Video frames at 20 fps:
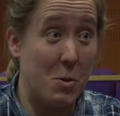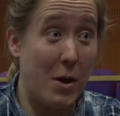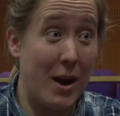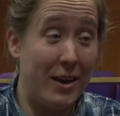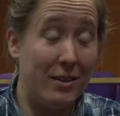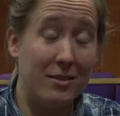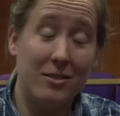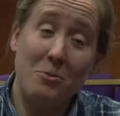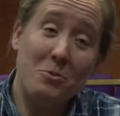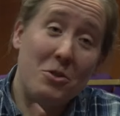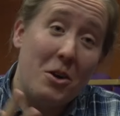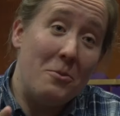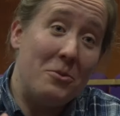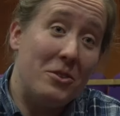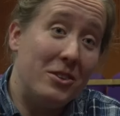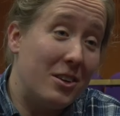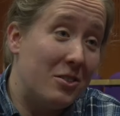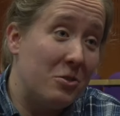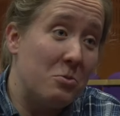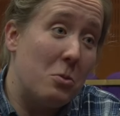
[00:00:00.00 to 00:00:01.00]
great, and sometimes
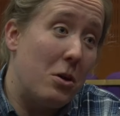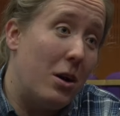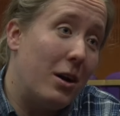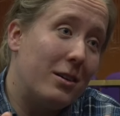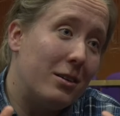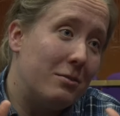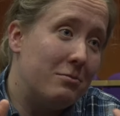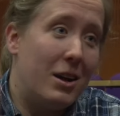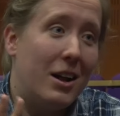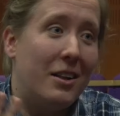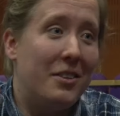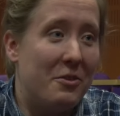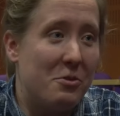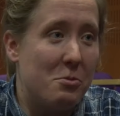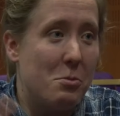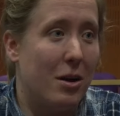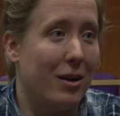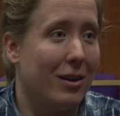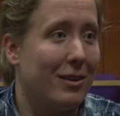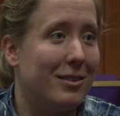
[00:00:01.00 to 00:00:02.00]
it doesn't work, and well,
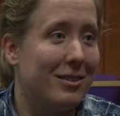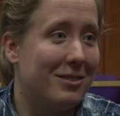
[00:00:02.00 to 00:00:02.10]
never mind.